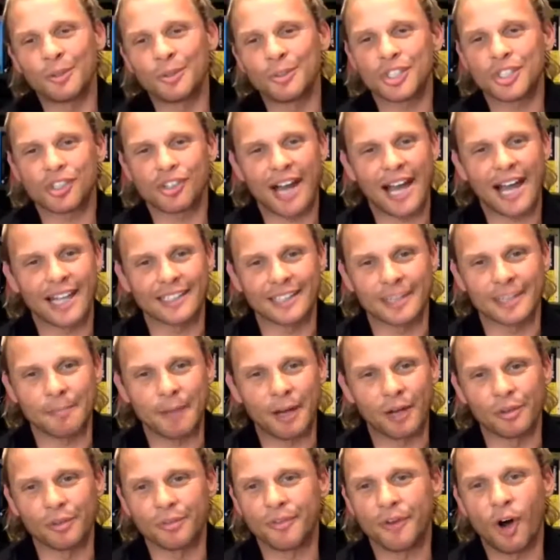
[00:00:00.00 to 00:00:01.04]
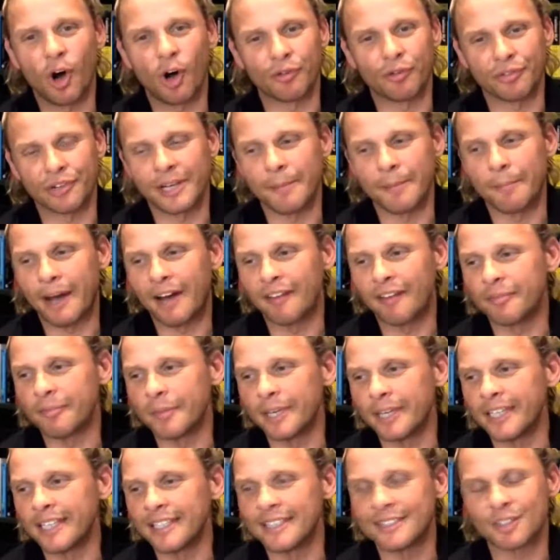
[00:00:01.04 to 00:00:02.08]
track. They're both hovering above
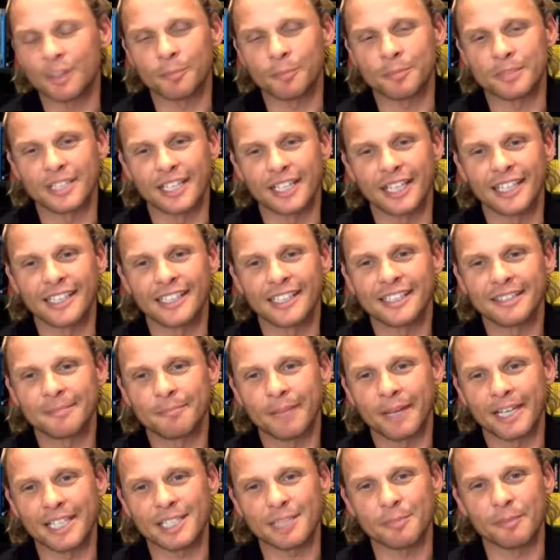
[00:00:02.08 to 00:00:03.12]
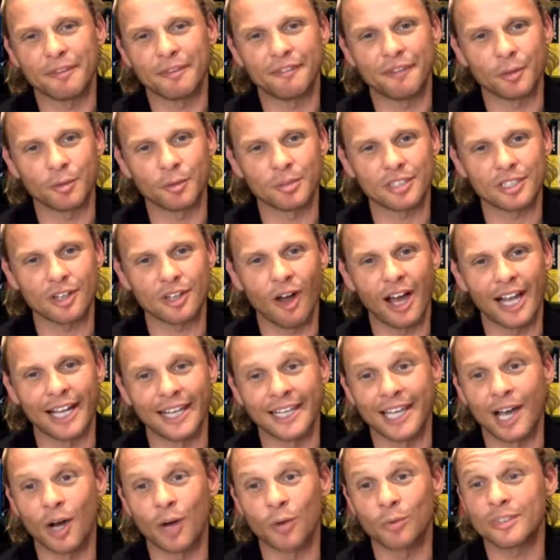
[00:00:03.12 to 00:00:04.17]
me. It's obscene. Makes me feel
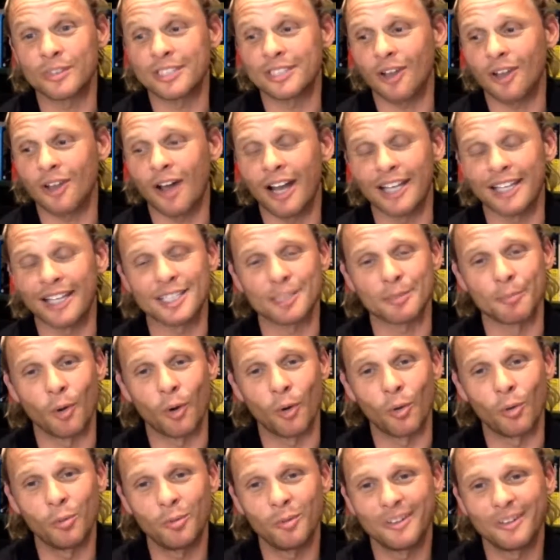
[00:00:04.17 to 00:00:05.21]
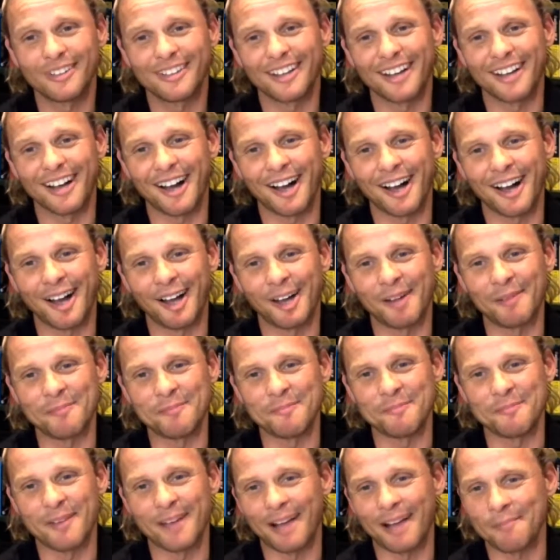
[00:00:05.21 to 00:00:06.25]
slightly old, slightly small,
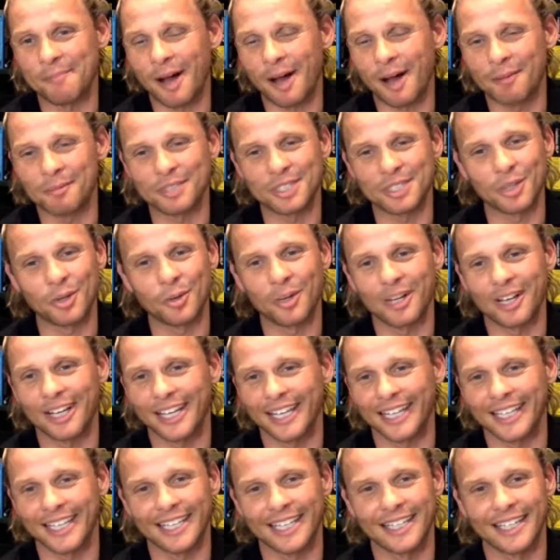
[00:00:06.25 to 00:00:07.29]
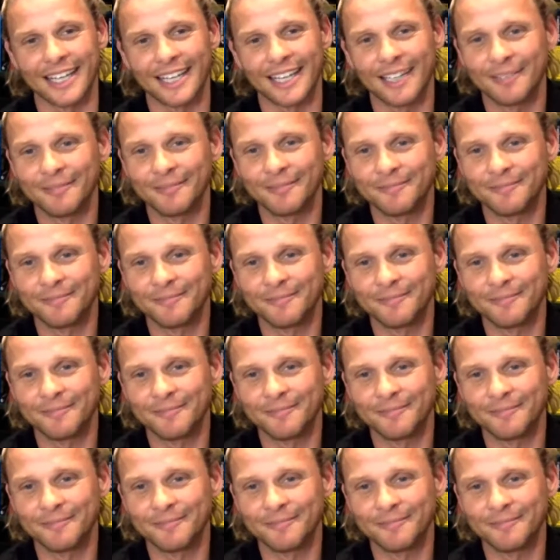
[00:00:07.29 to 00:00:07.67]
but I'm still clinging in there.